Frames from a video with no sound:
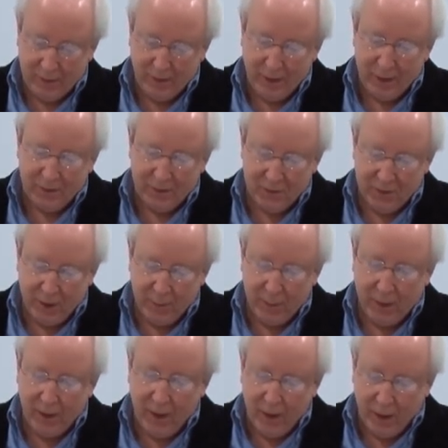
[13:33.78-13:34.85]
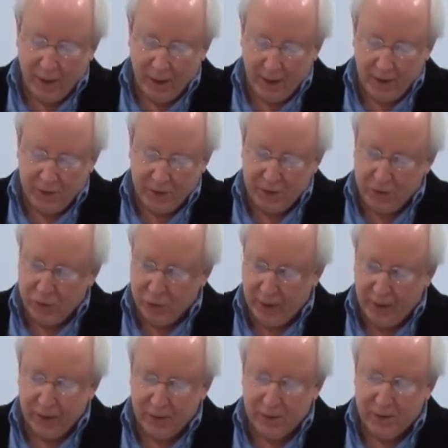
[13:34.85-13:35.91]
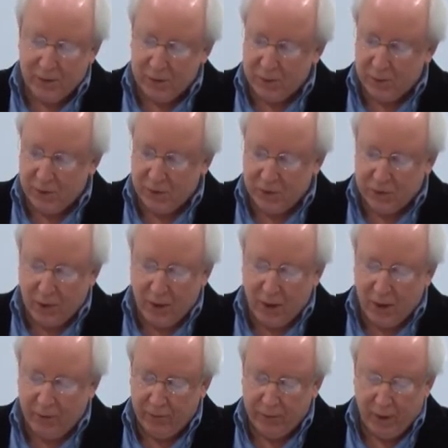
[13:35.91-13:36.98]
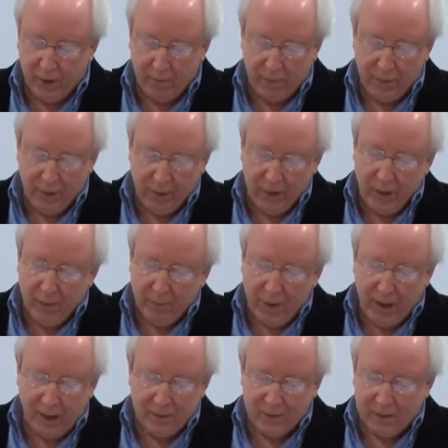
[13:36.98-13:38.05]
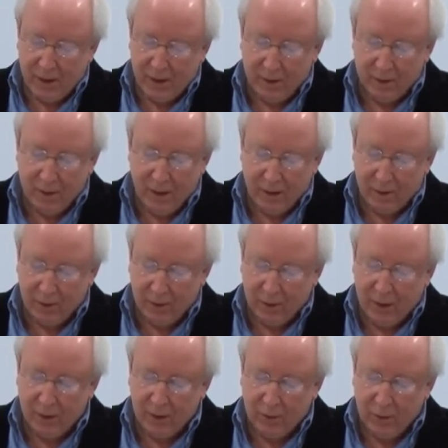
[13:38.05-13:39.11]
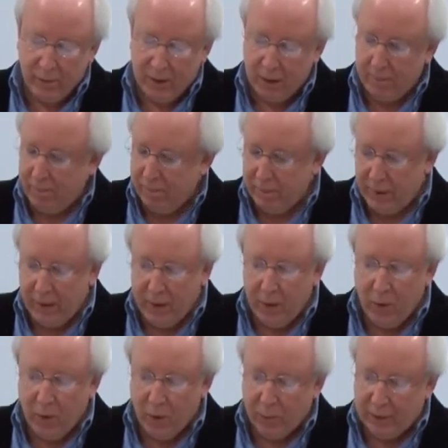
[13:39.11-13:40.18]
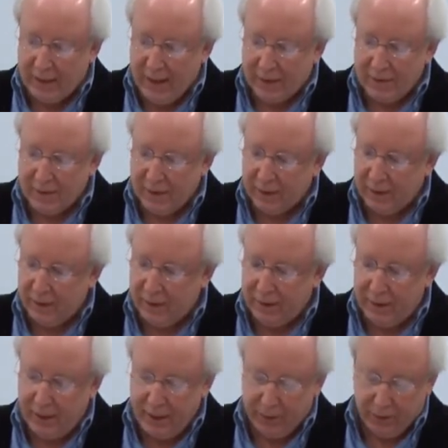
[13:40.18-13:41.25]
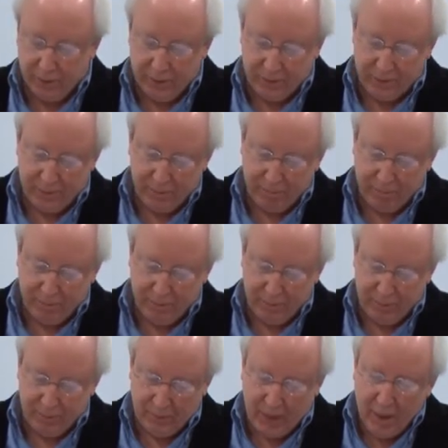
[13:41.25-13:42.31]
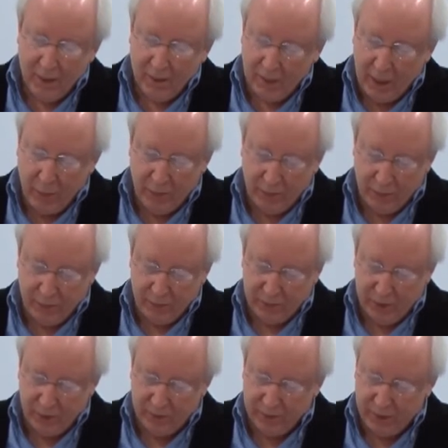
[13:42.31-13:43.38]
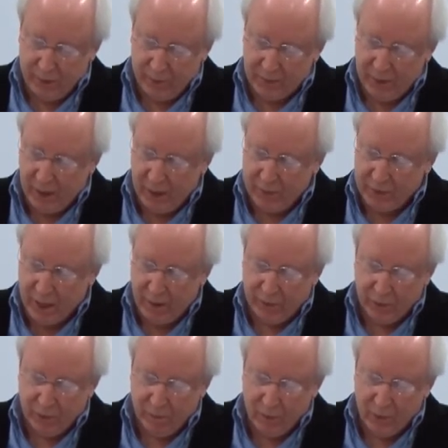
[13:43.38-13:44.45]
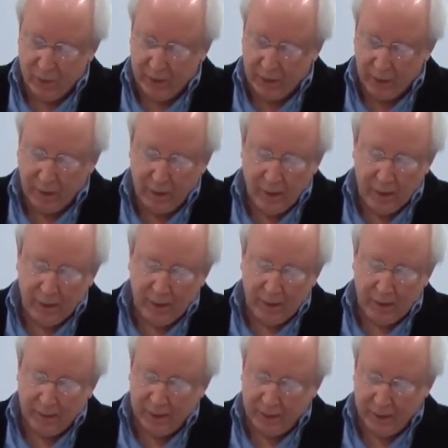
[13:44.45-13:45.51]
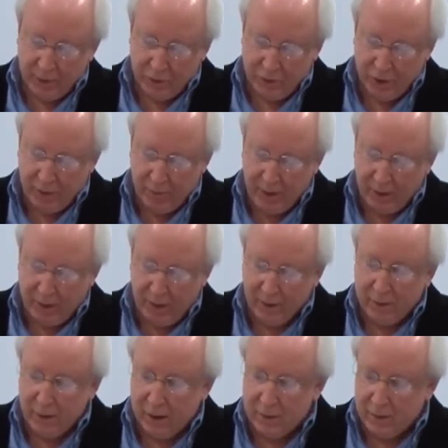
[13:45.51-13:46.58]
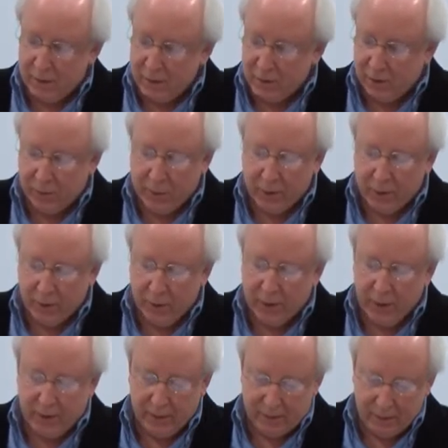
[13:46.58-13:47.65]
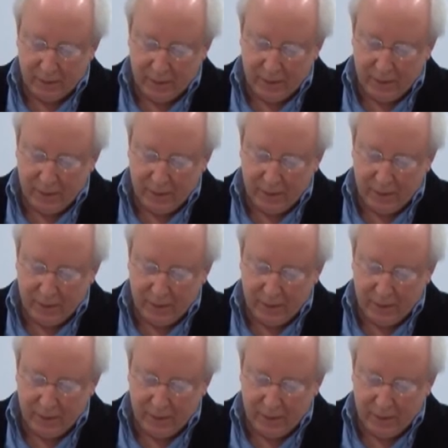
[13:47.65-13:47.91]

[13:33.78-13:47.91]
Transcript: and sip iced drinks through a straw from pastel-colored aluminum or plastic containers. They would do so sometimes after a morning in the kitchen making dozens of pierogies,